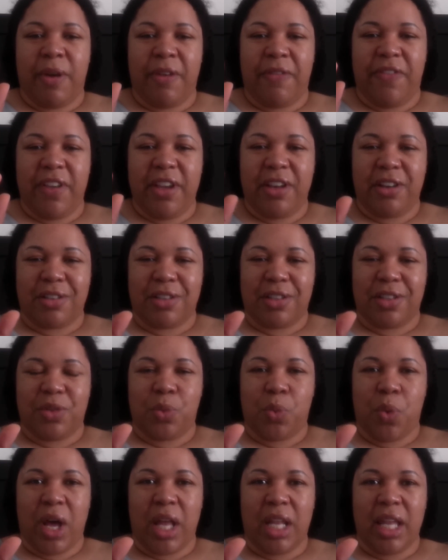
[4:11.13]
finger
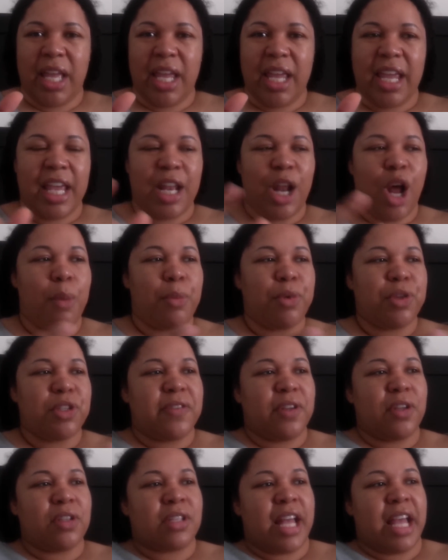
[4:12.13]
swelling. It almost
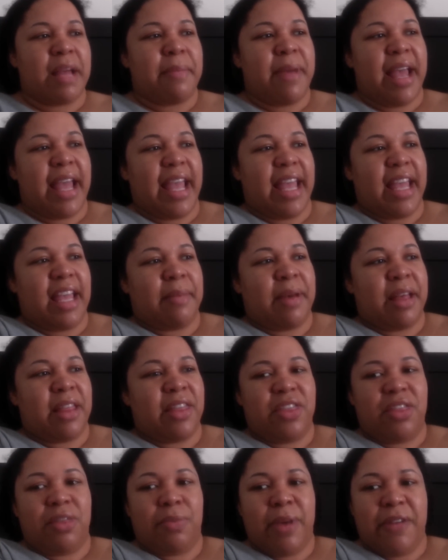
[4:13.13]
feels like
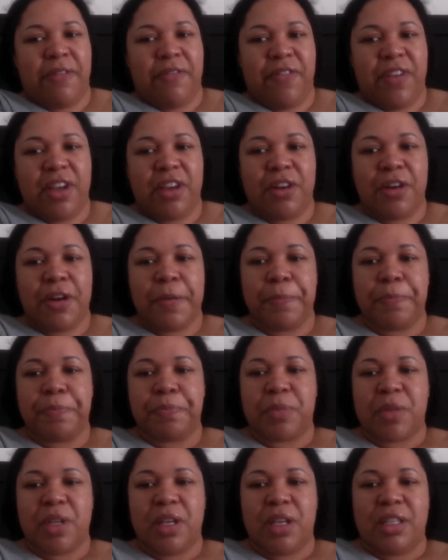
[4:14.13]
my finger
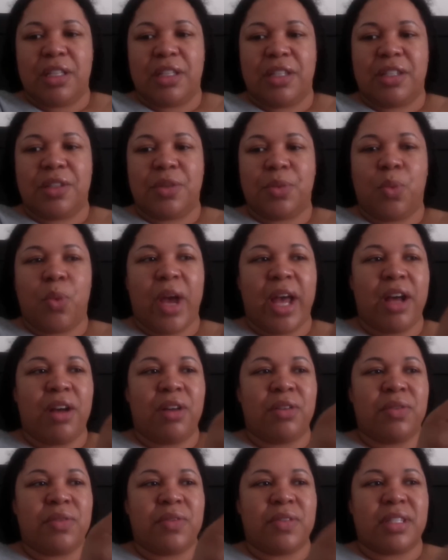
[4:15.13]

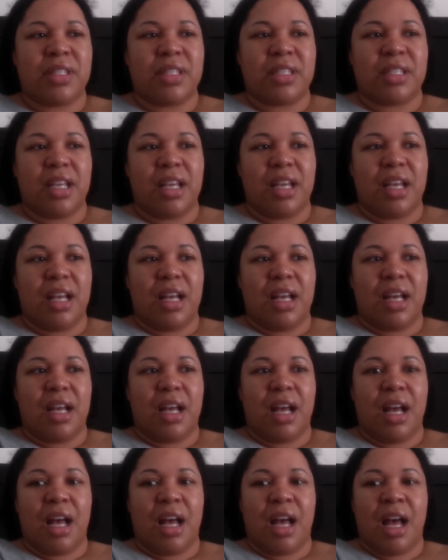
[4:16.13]
swells
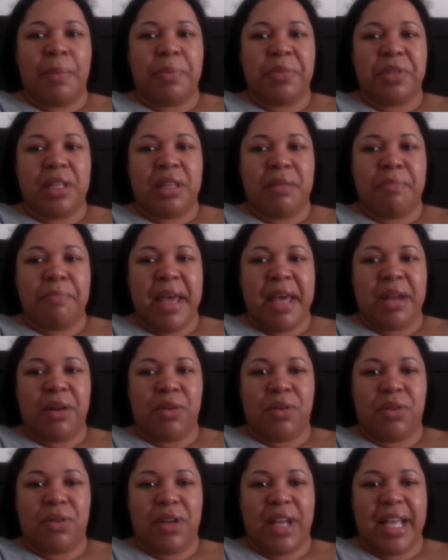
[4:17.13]
up to the
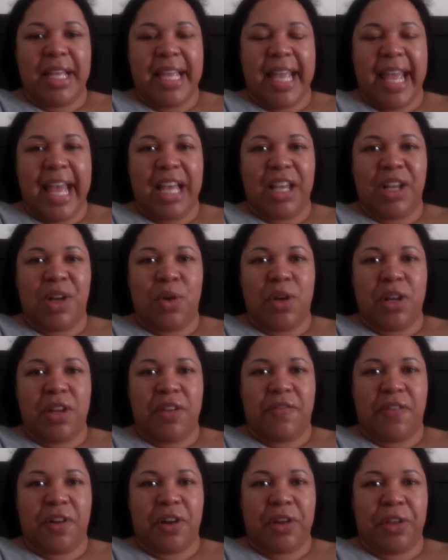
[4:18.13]
metal and can't go any
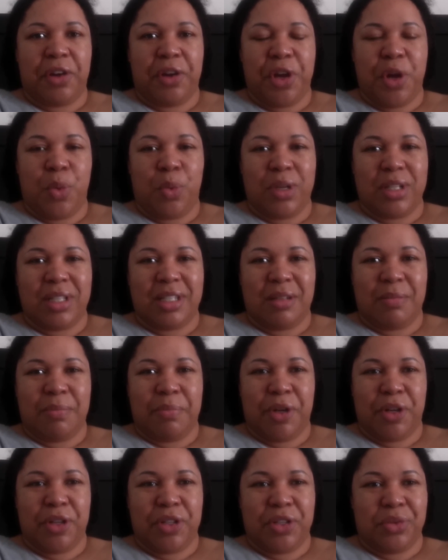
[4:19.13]
further and wants to
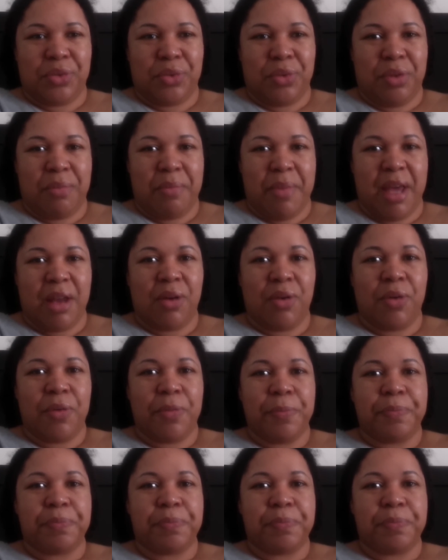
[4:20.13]
burst through the metal.